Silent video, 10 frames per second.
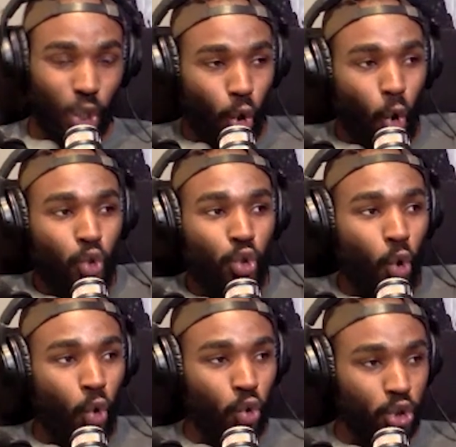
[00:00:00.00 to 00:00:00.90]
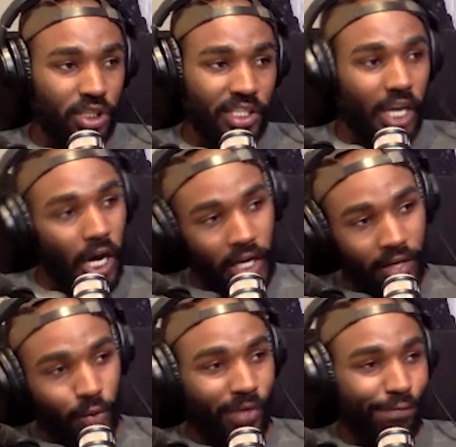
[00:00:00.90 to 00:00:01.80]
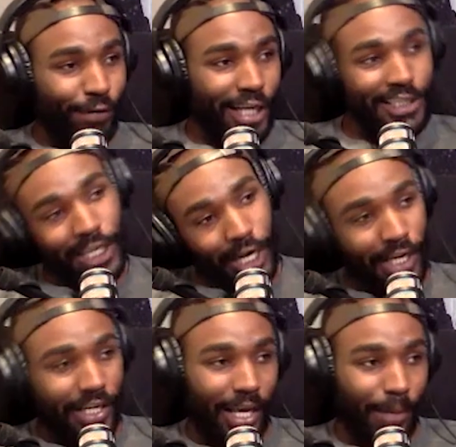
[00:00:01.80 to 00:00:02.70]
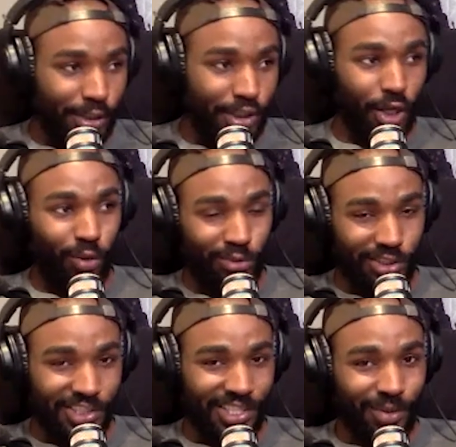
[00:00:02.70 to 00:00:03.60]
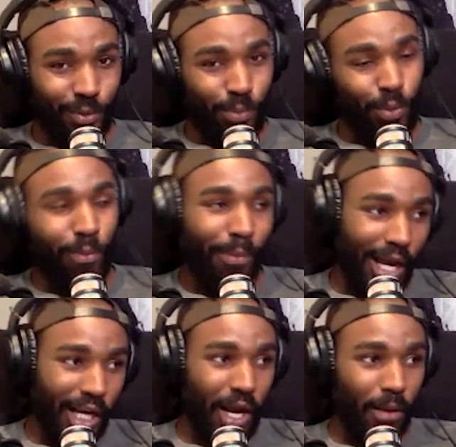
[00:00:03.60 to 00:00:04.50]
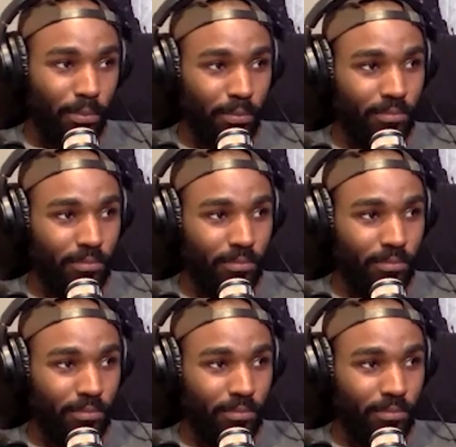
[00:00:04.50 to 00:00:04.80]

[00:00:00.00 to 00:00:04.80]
like, news. Your other, we found the other episodes. We we'll put them back up.